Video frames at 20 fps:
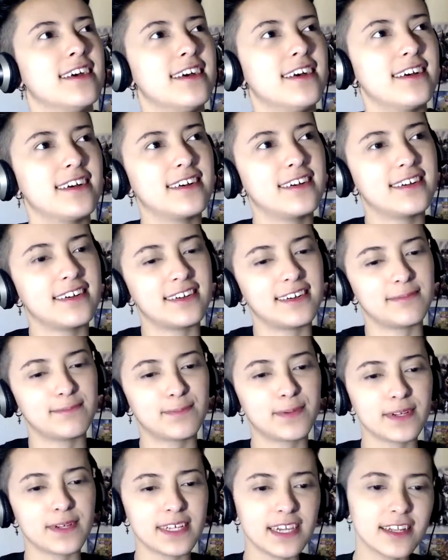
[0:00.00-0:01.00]

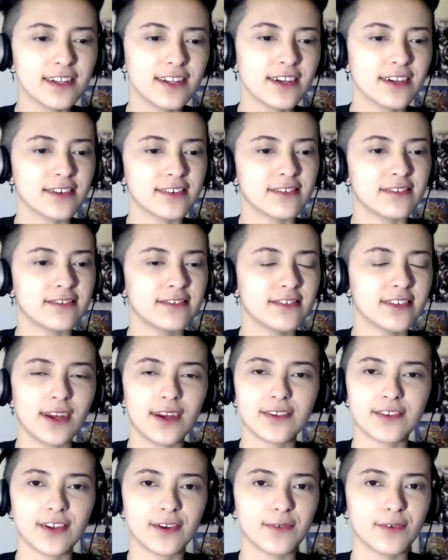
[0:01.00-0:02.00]
But yeah, no,
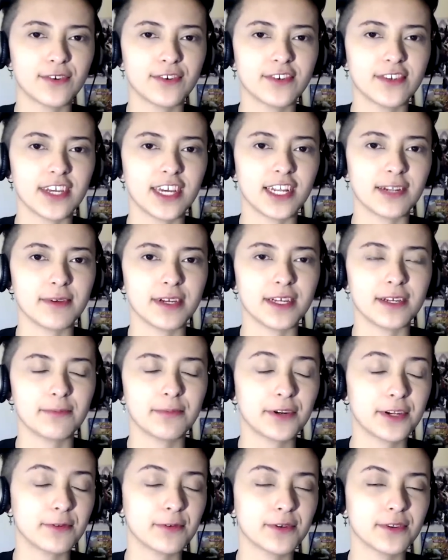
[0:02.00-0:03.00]
I don't watch the anime. I
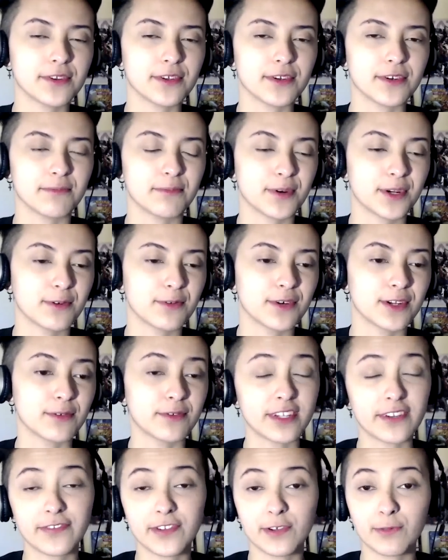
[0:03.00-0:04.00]
probably would though. Probably would. I'll
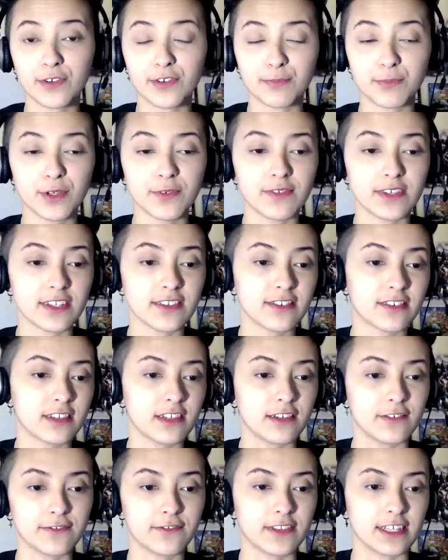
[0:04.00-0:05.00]
definitely watch movies
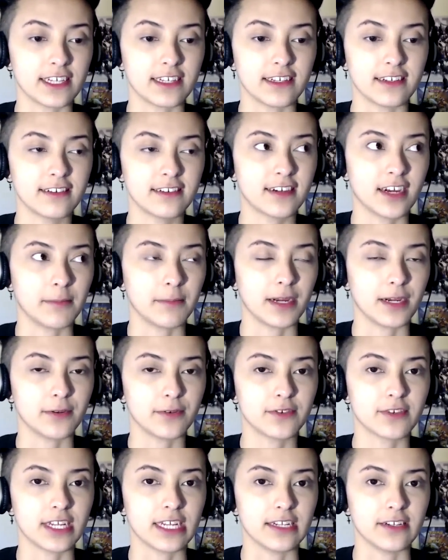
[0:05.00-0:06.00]
if they come
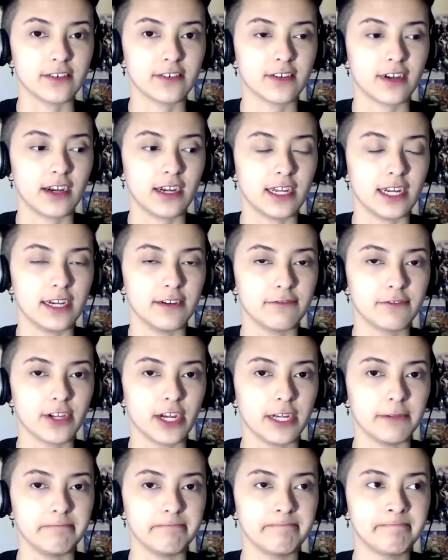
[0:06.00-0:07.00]
out and I have
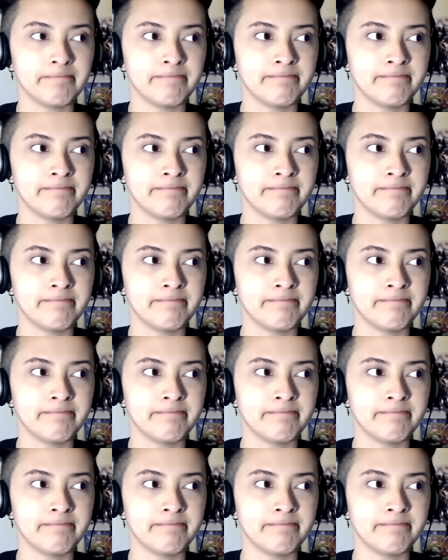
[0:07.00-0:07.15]
time.